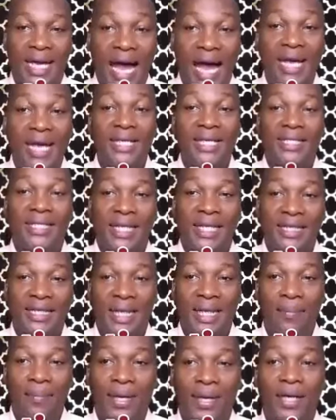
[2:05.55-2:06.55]
an
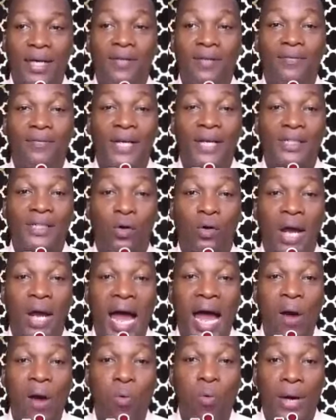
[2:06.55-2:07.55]
instructor may reflect on
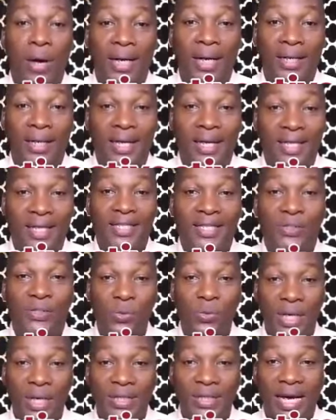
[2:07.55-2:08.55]
how well the
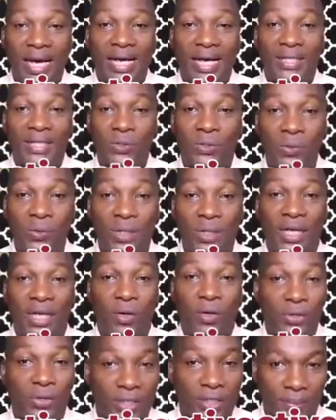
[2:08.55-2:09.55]
student understood the
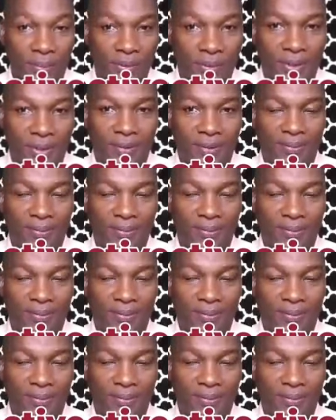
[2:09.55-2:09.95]
concepts.